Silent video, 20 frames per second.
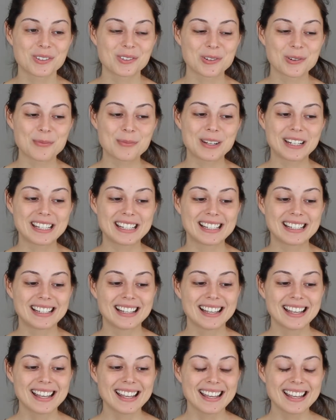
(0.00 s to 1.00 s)
so many
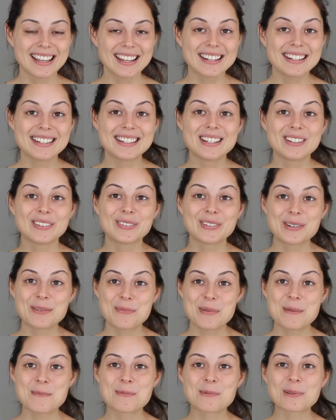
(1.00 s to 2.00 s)
different
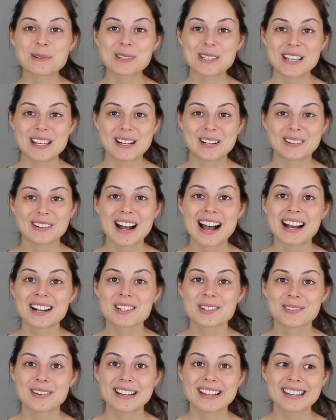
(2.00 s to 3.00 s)
people to
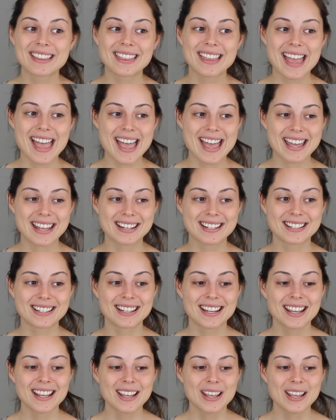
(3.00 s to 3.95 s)
interact with, and